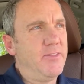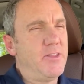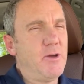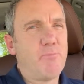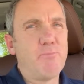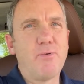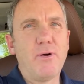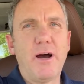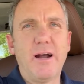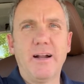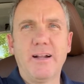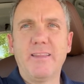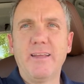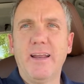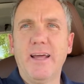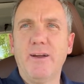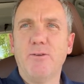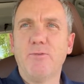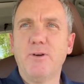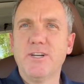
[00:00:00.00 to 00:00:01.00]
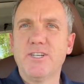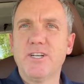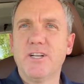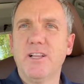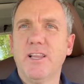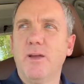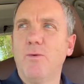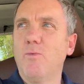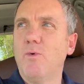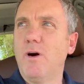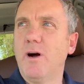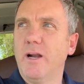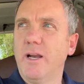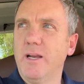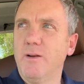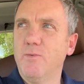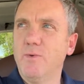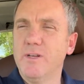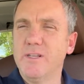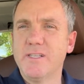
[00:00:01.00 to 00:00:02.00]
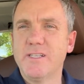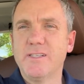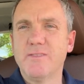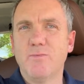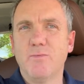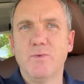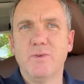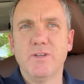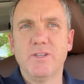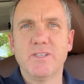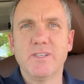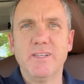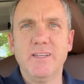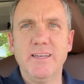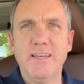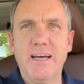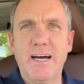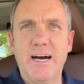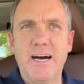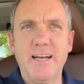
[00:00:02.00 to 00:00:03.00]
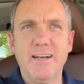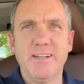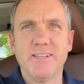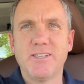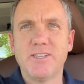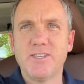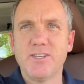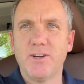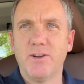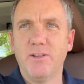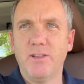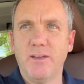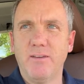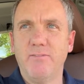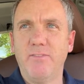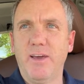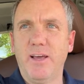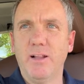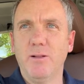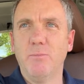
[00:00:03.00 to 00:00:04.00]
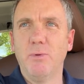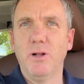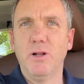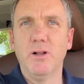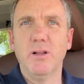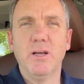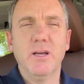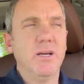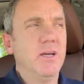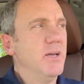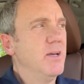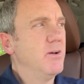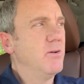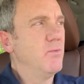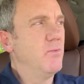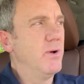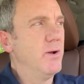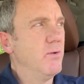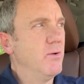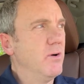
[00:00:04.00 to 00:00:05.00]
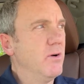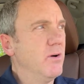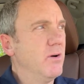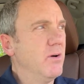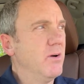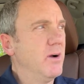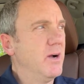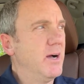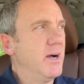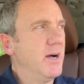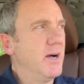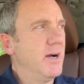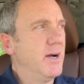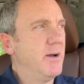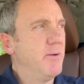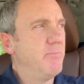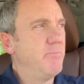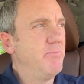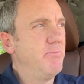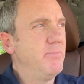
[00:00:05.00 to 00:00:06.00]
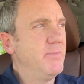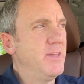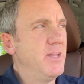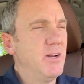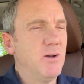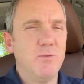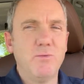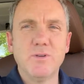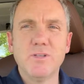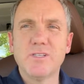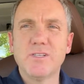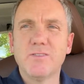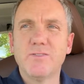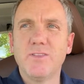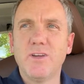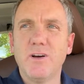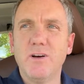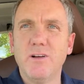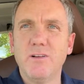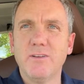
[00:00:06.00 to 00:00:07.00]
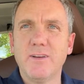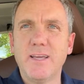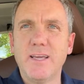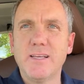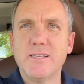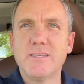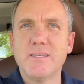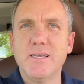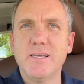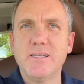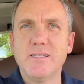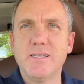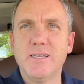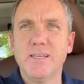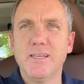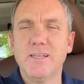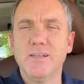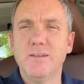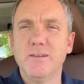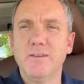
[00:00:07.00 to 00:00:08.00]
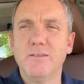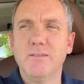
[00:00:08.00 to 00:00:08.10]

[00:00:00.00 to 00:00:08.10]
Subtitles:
product that I originally wanted was not necessarily available. We were, was the holiday season.